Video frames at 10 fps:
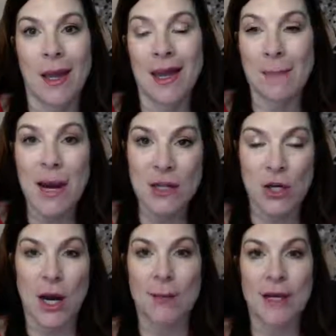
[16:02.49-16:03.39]
And my
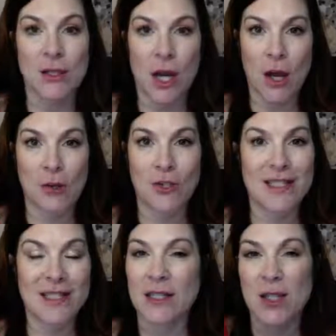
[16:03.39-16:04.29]
job as a coach
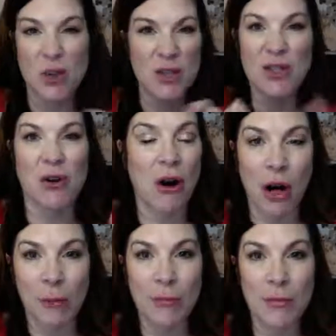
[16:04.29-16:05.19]
is not to twist her
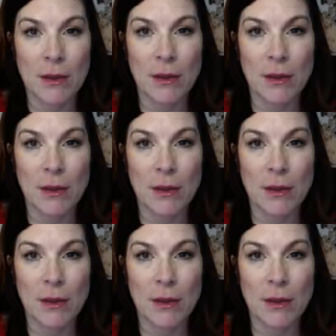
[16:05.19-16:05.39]
arm.